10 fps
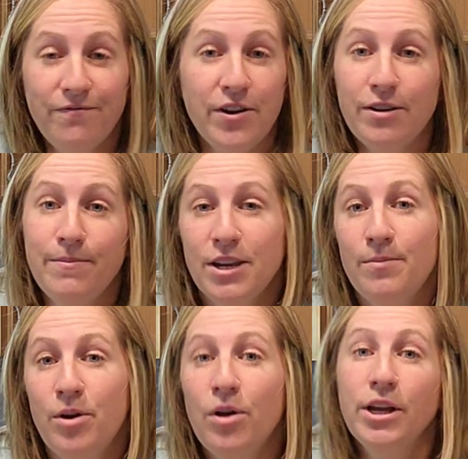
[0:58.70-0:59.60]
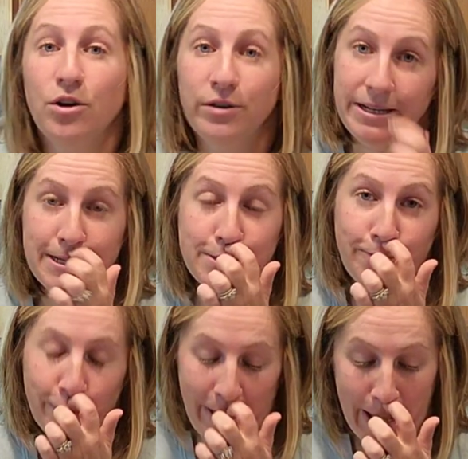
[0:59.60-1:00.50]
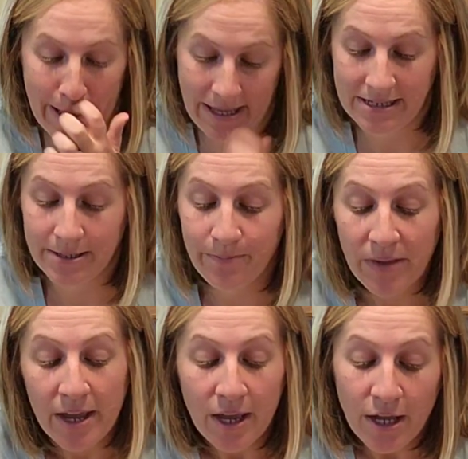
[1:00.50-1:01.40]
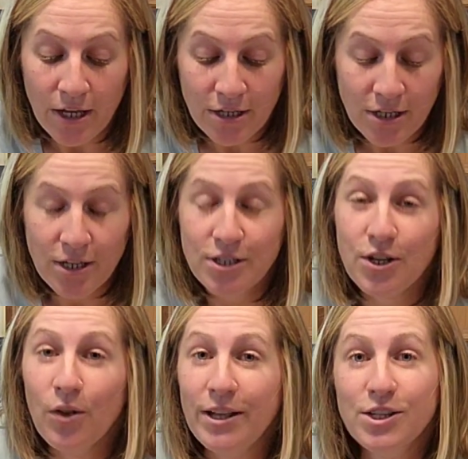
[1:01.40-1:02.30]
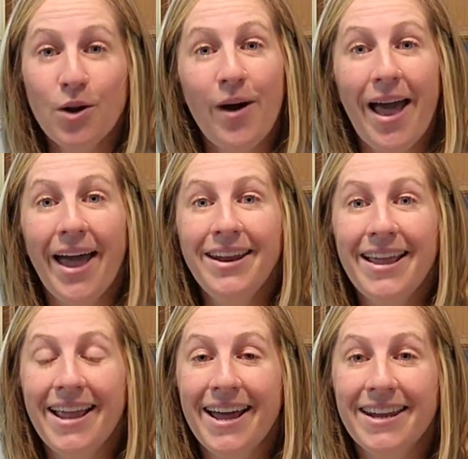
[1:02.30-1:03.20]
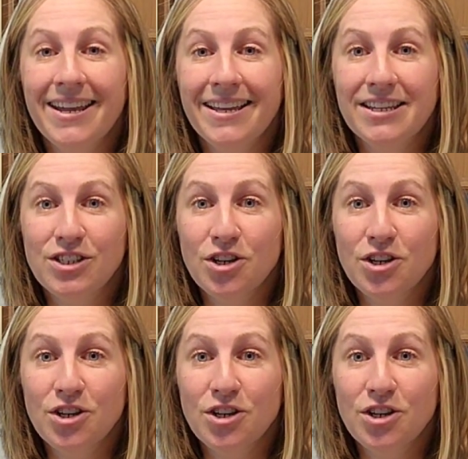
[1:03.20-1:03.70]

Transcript: very minimal ingredients for making this. So let's go ahead and get